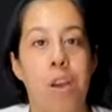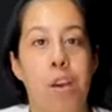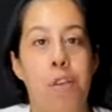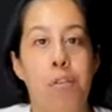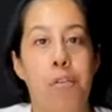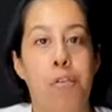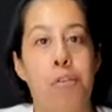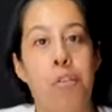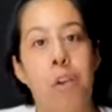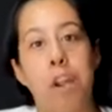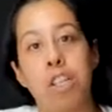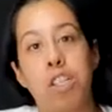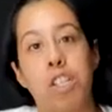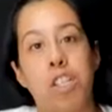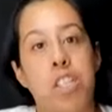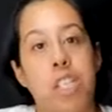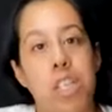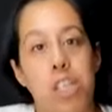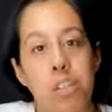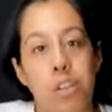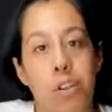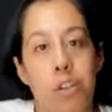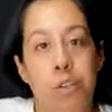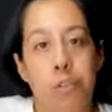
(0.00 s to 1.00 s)
fresh
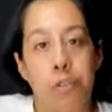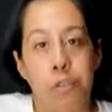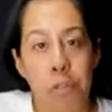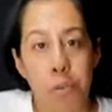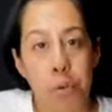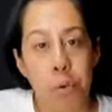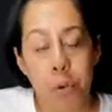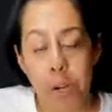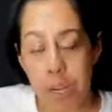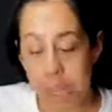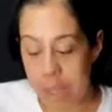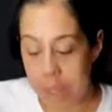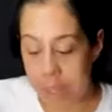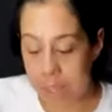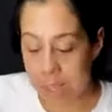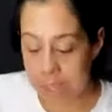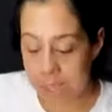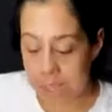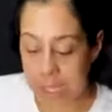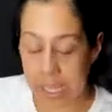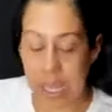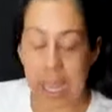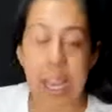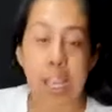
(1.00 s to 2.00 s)
seasonal fruit. In
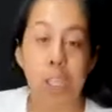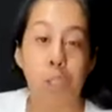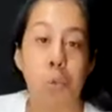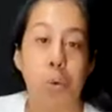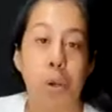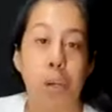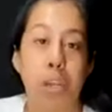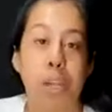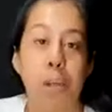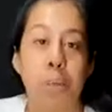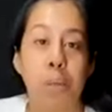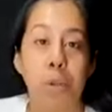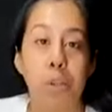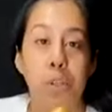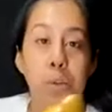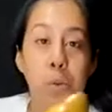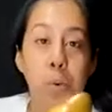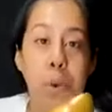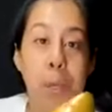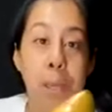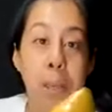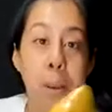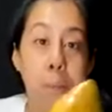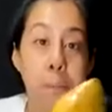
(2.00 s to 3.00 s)
this case, we're going to be
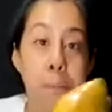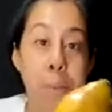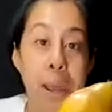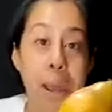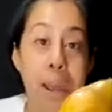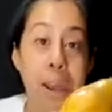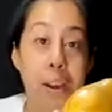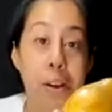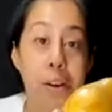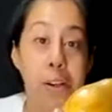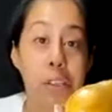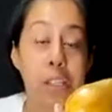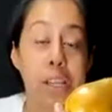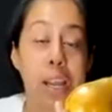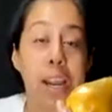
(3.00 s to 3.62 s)
doing pears.